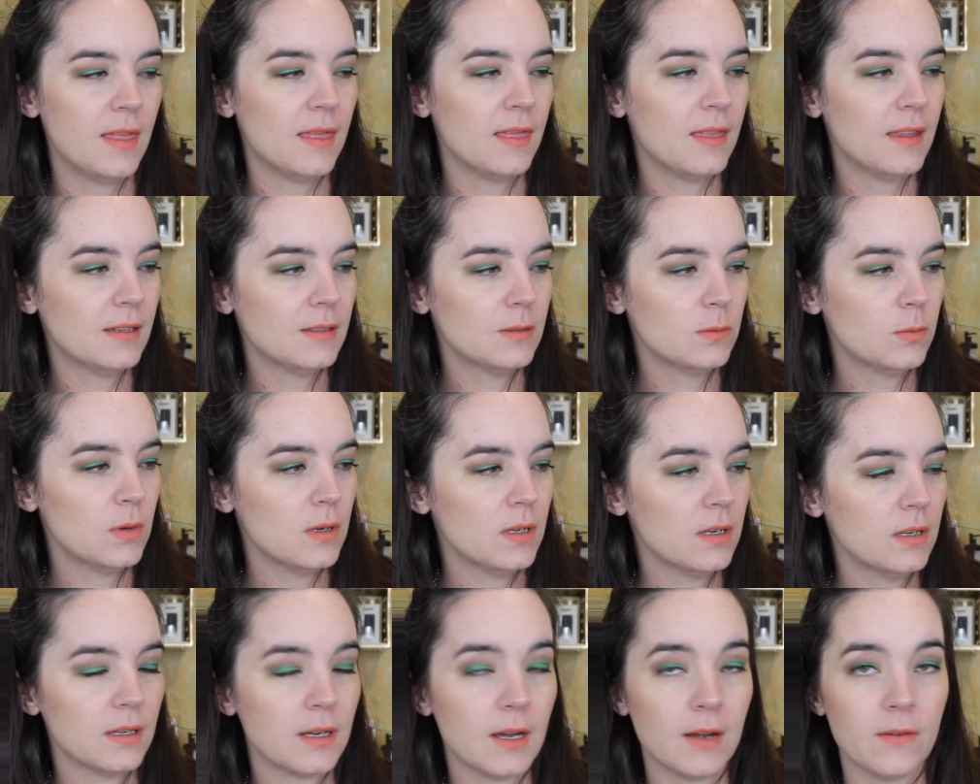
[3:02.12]
This
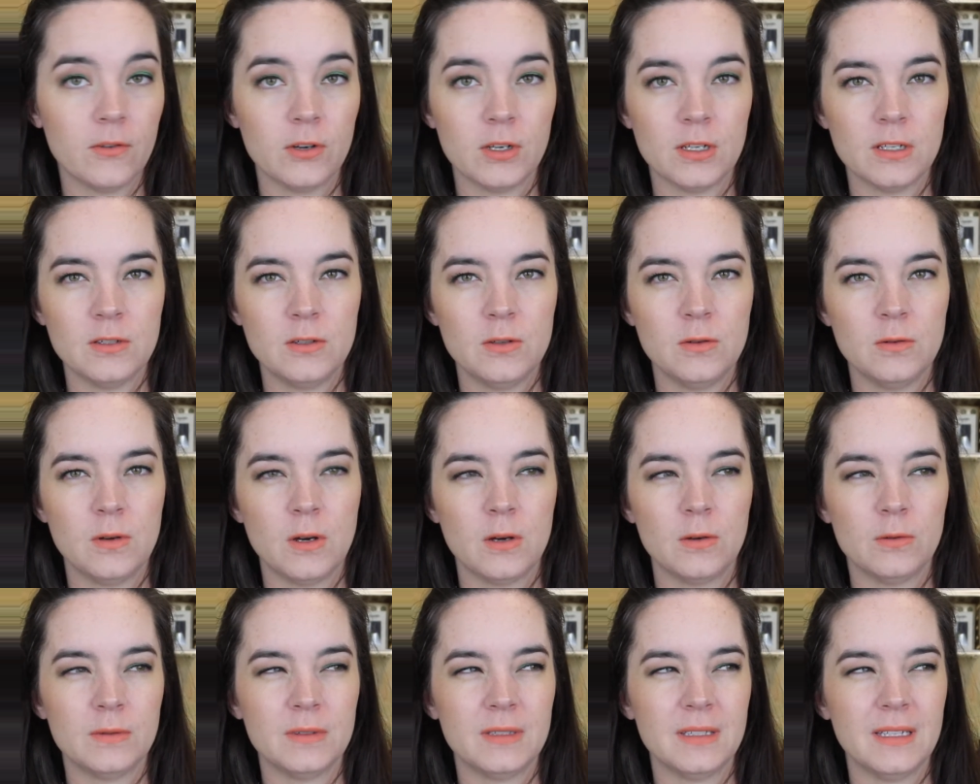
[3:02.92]
one covered in two
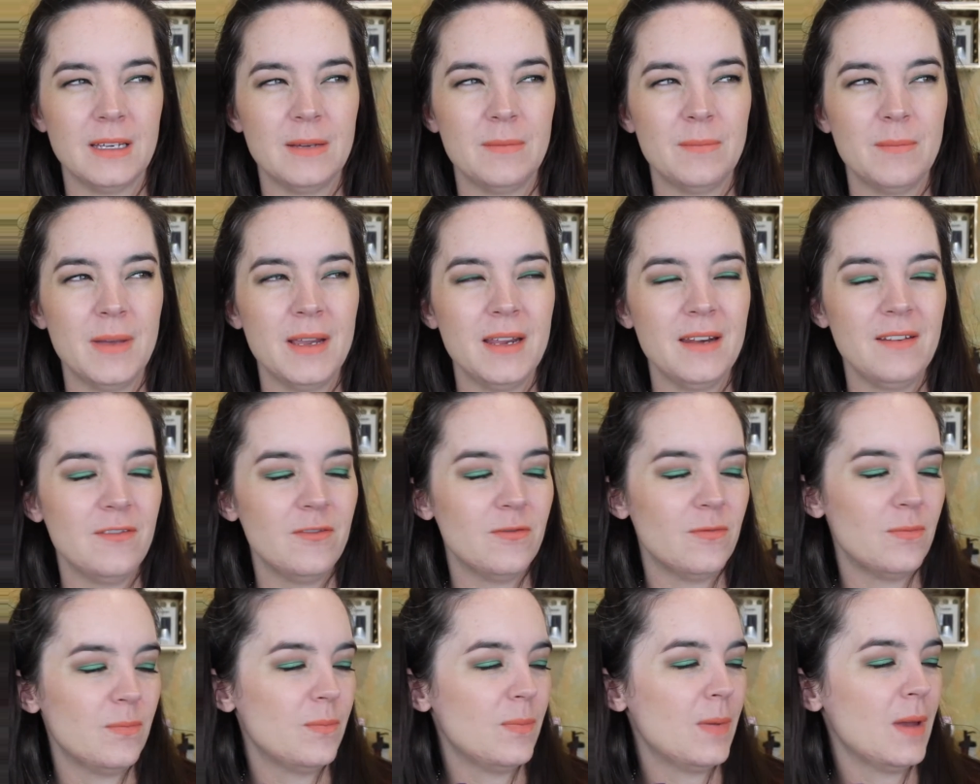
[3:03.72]
coats. It might
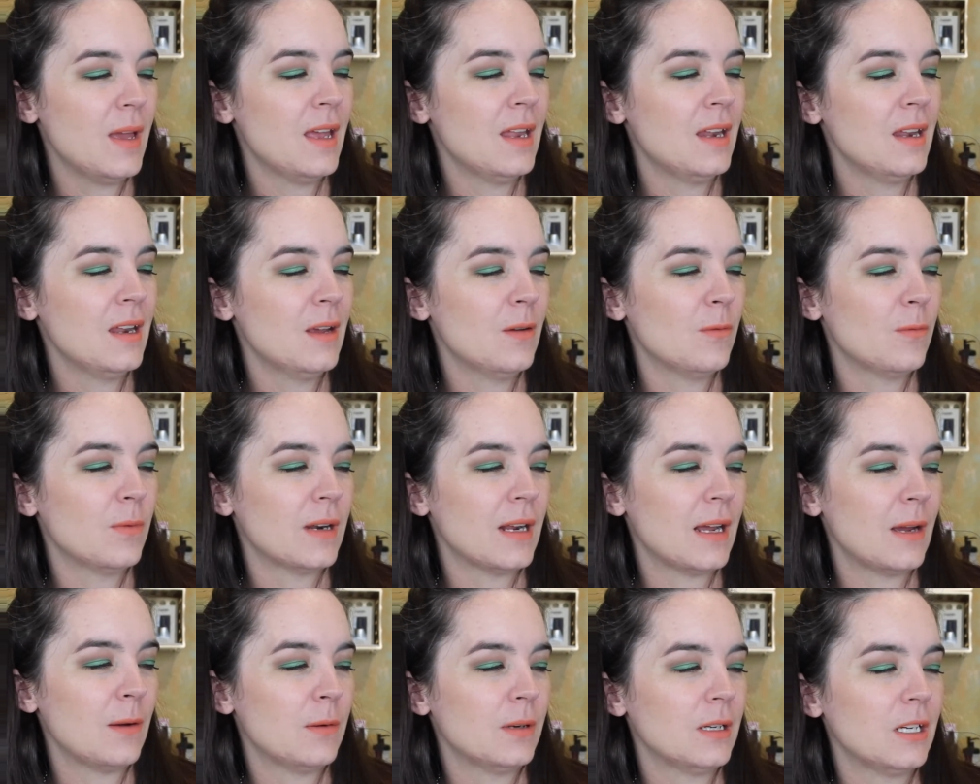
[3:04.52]
have been what
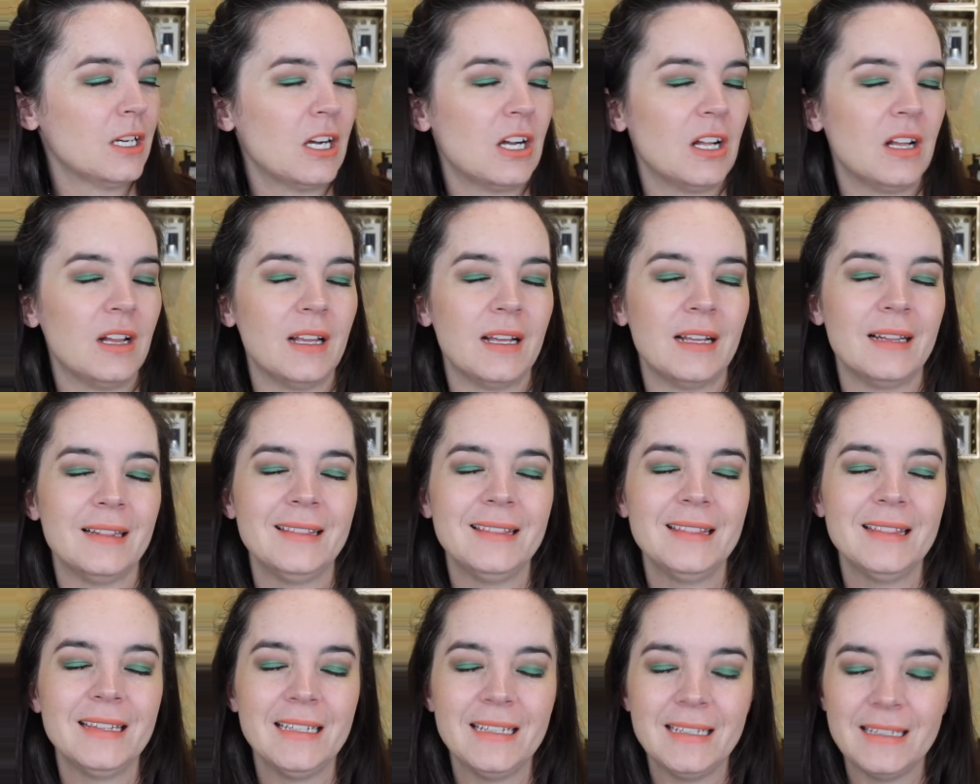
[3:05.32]
I would call a
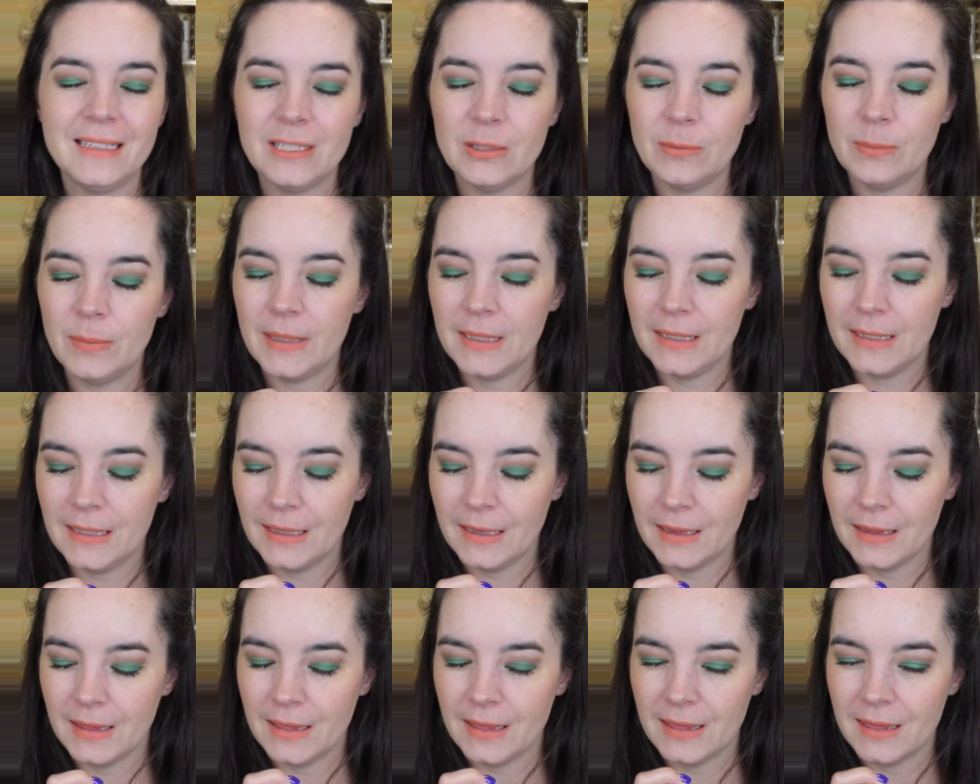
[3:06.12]
little bit
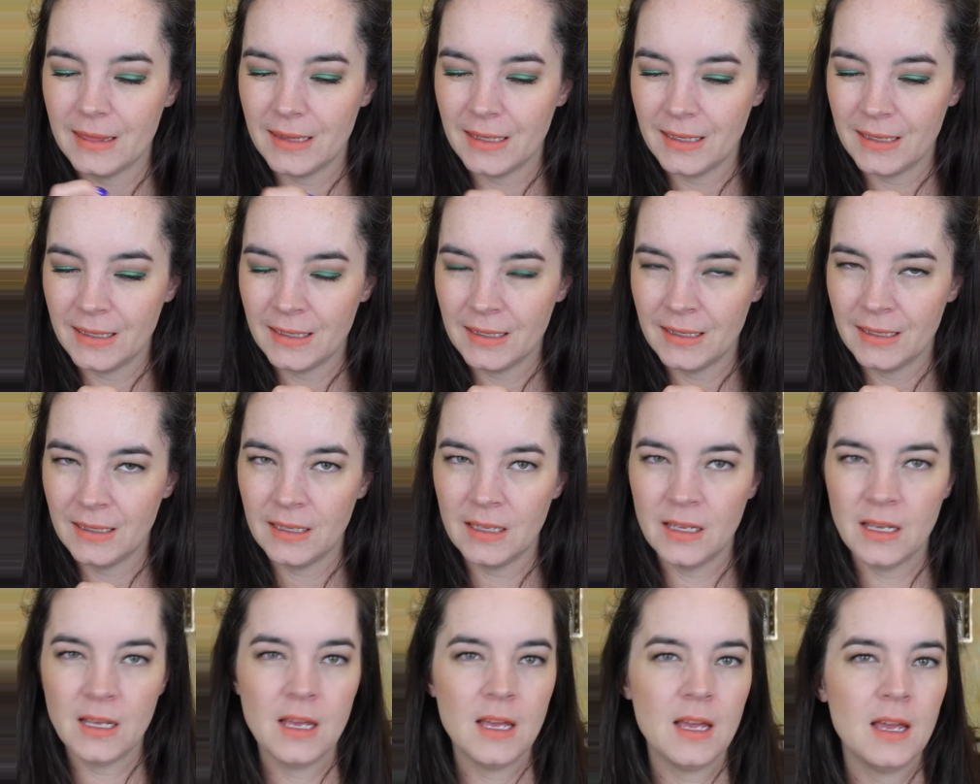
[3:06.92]
thin.